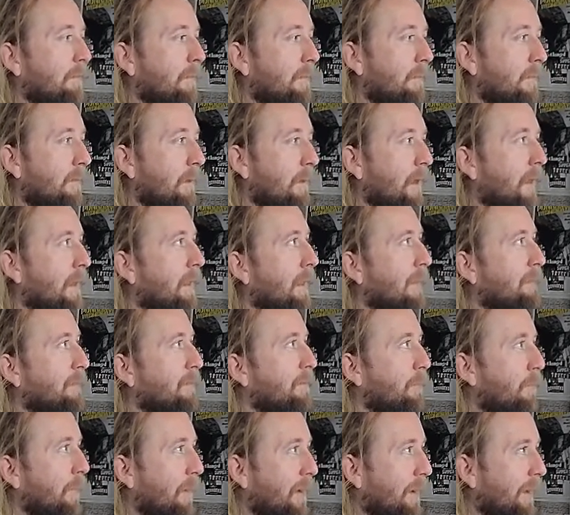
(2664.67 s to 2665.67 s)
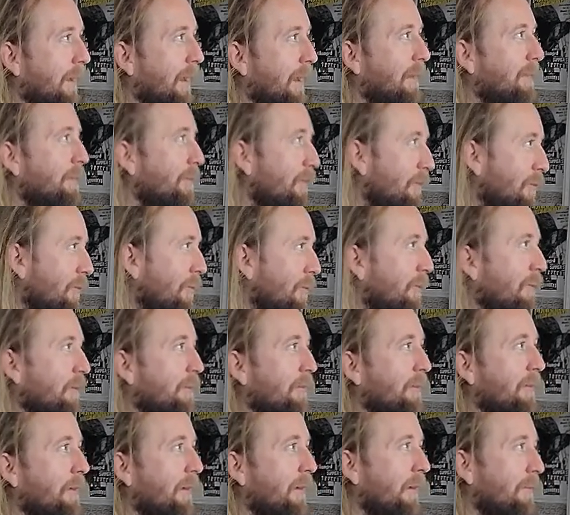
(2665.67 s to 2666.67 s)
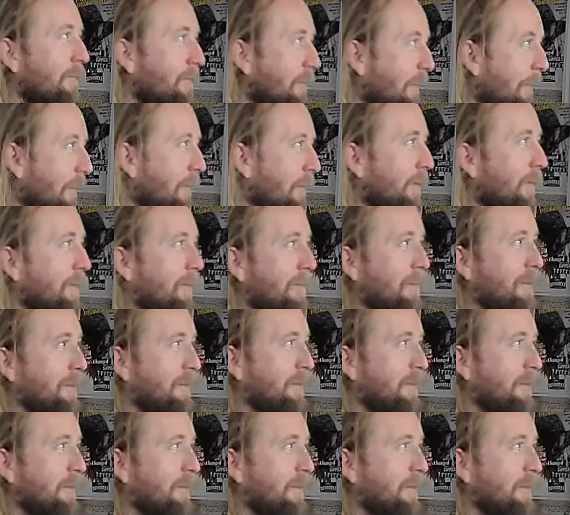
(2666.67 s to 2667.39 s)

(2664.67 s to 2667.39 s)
Yeah, that's 1 and 2, 3 and 4.